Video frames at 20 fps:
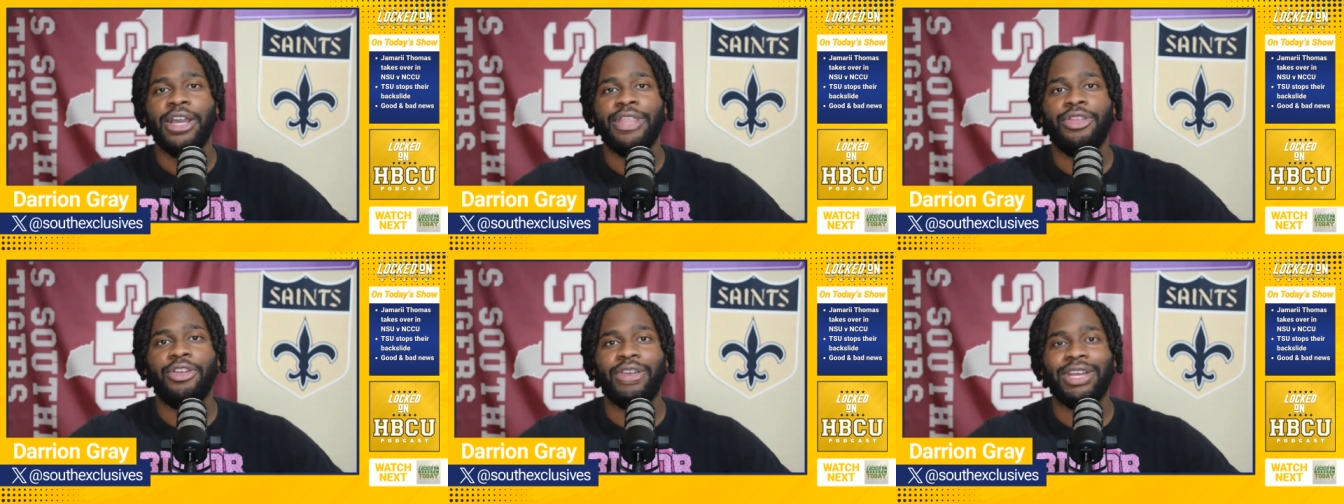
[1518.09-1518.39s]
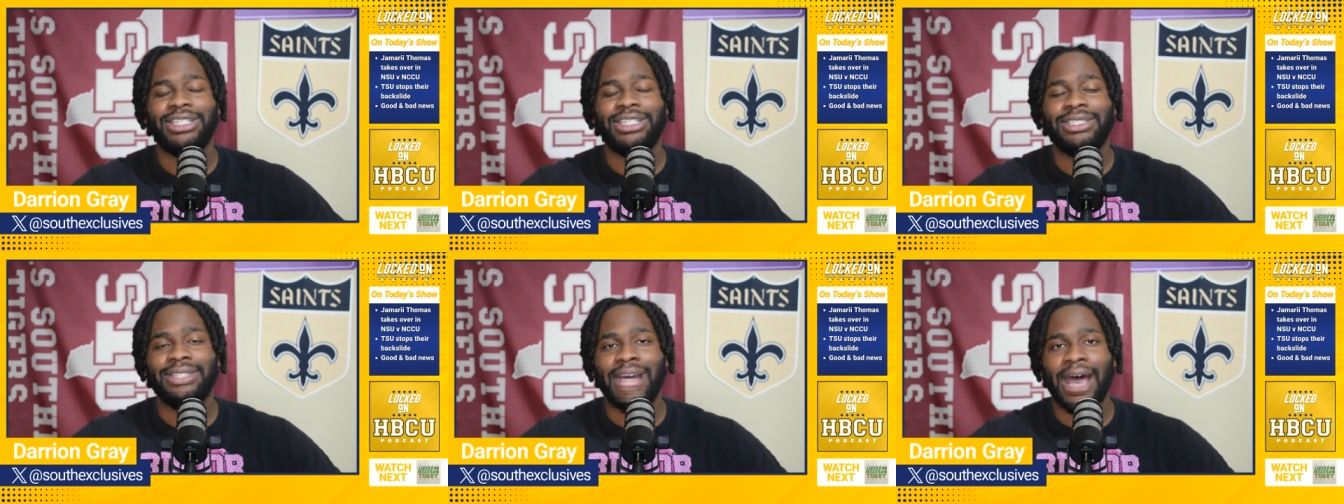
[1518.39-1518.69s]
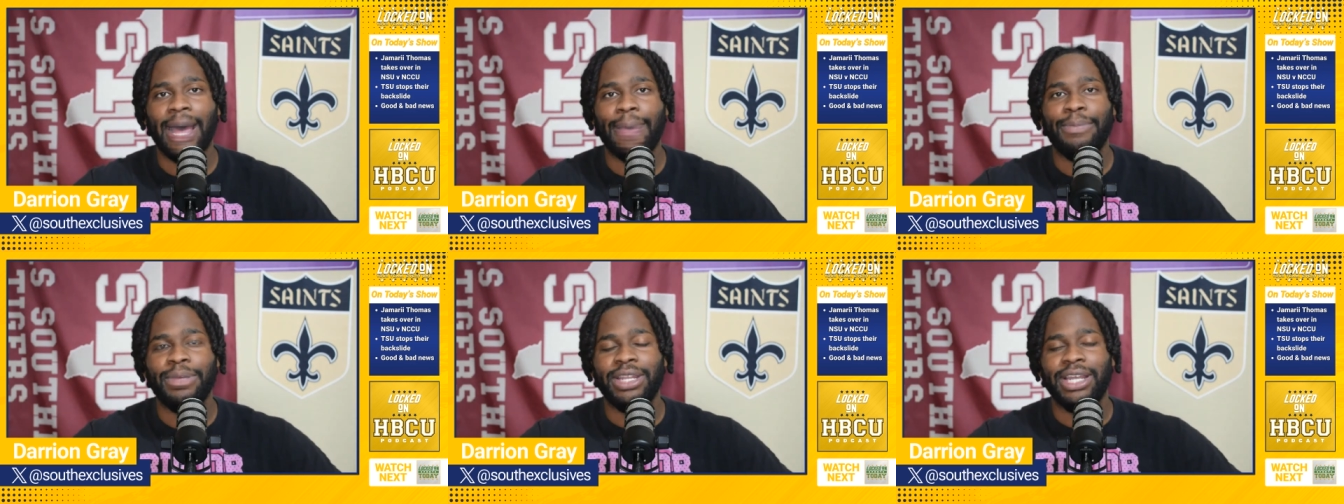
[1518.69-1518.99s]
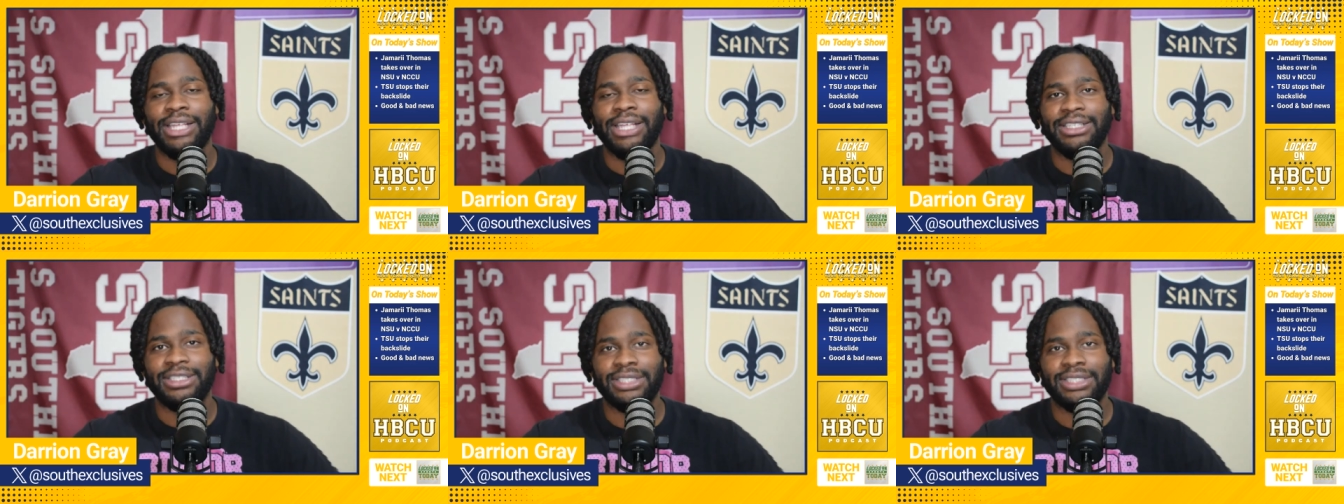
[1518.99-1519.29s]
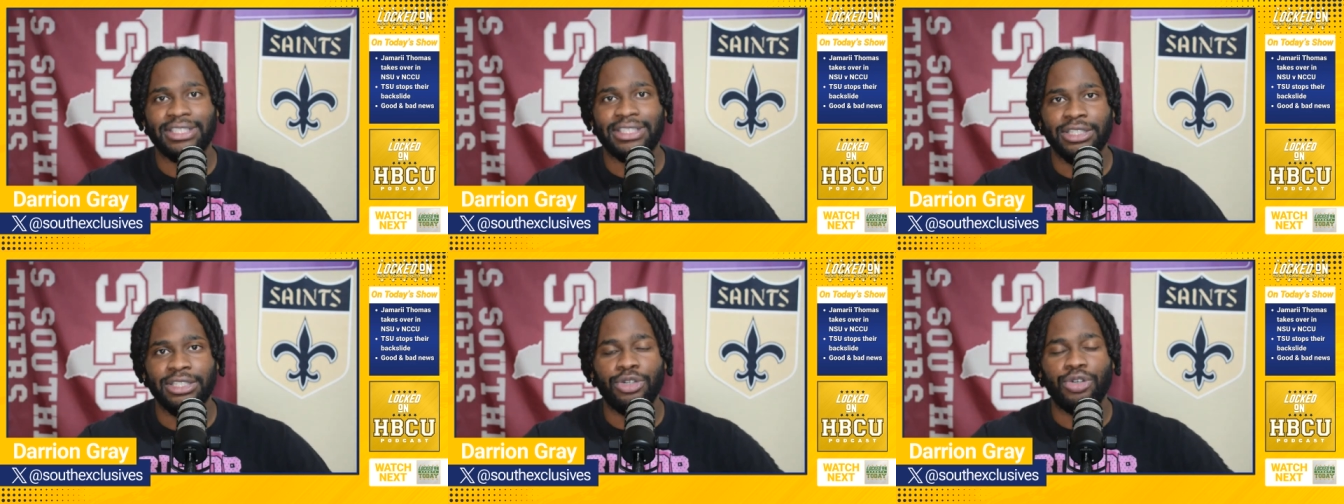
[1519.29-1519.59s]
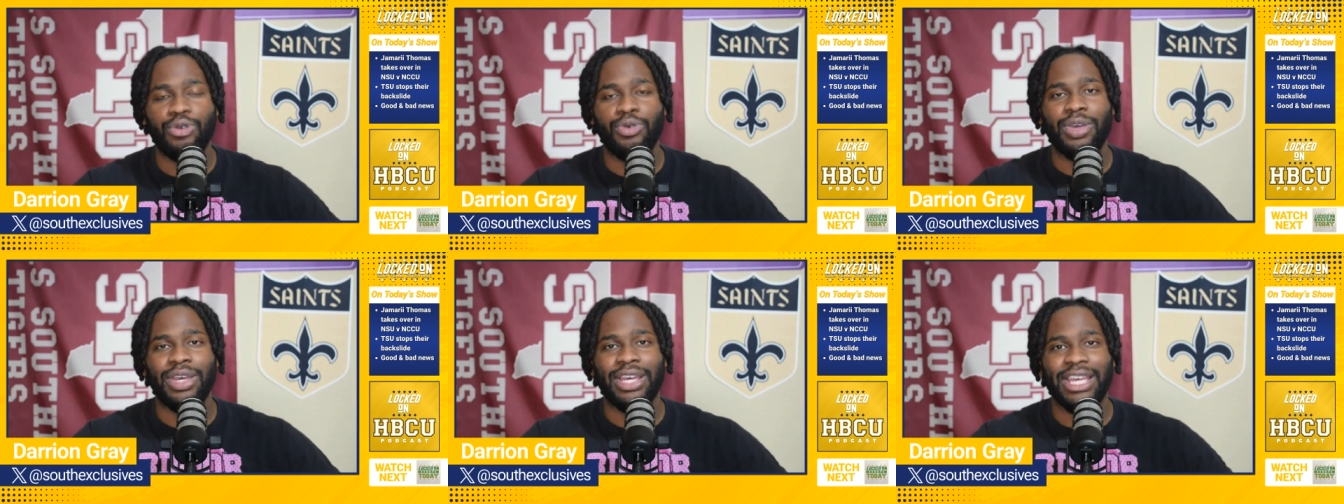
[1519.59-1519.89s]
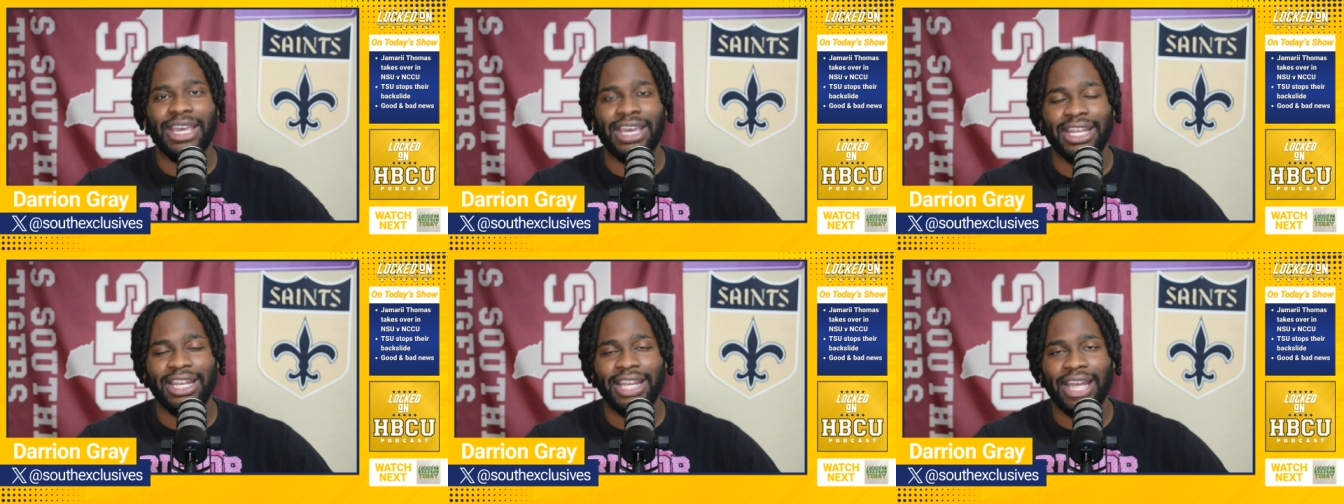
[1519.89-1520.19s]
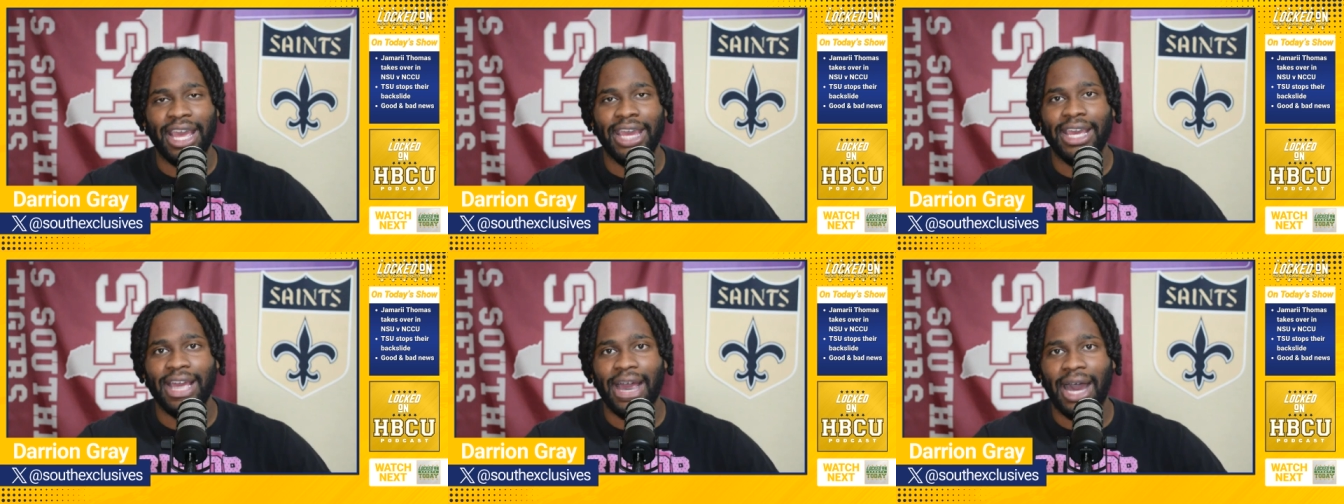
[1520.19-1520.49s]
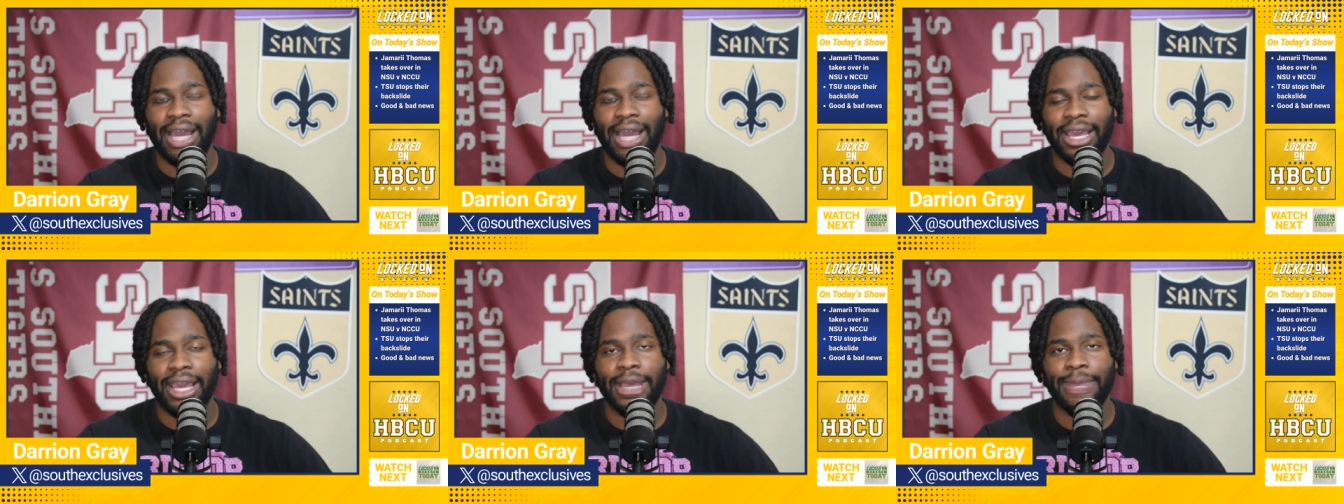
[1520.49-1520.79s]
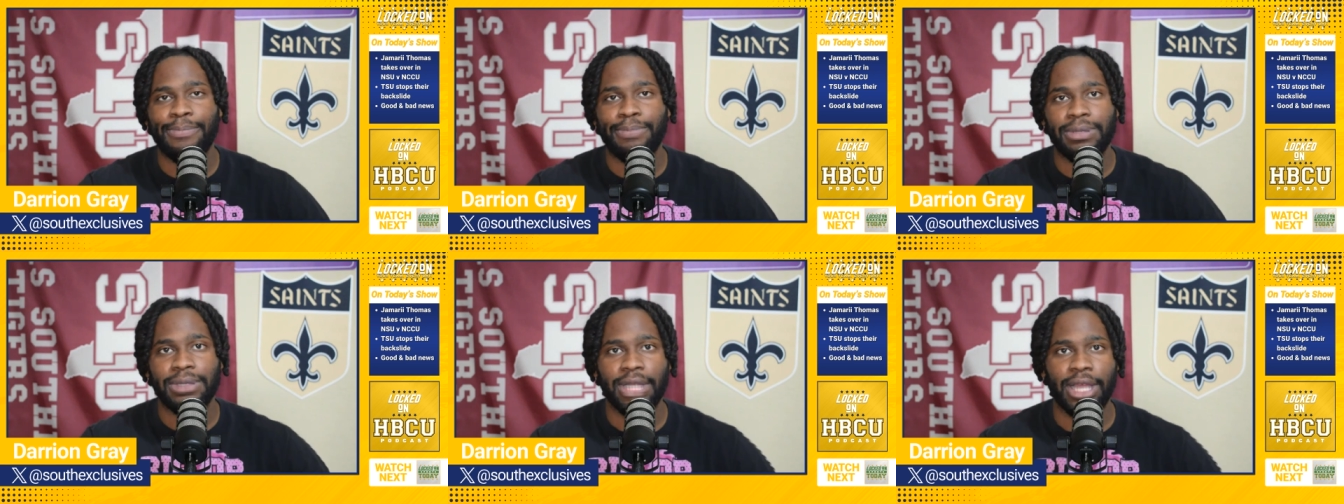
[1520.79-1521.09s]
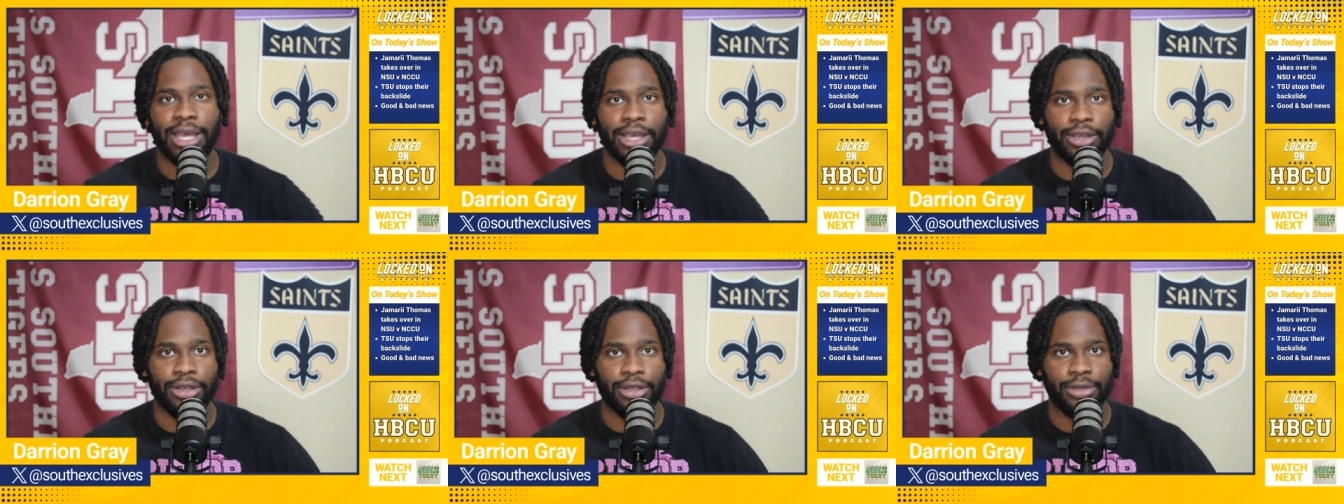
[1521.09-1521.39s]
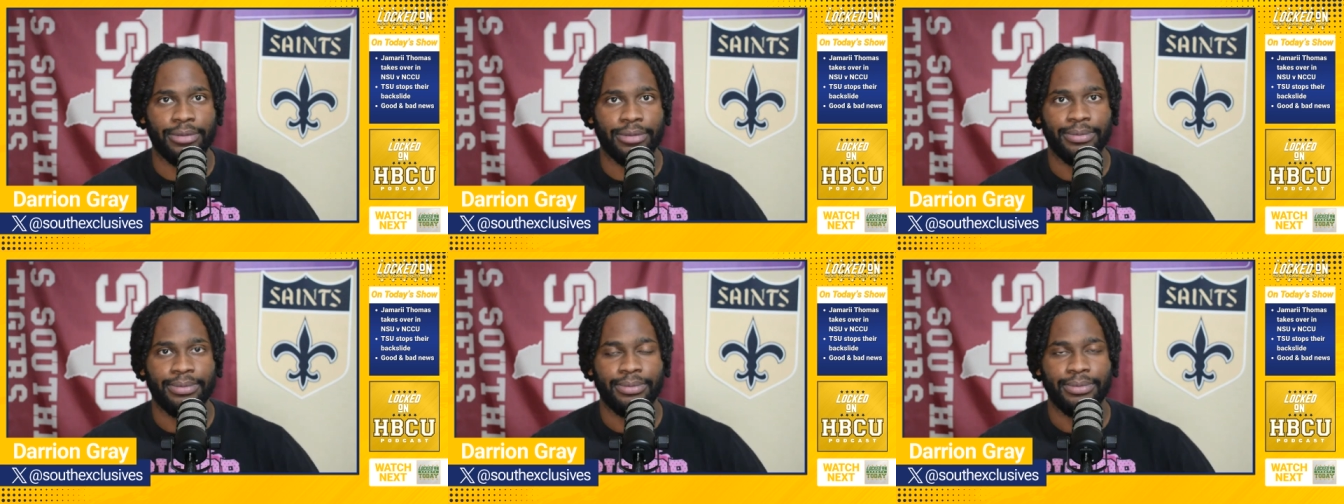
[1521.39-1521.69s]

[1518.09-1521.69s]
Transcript: There has not been a single NAIA player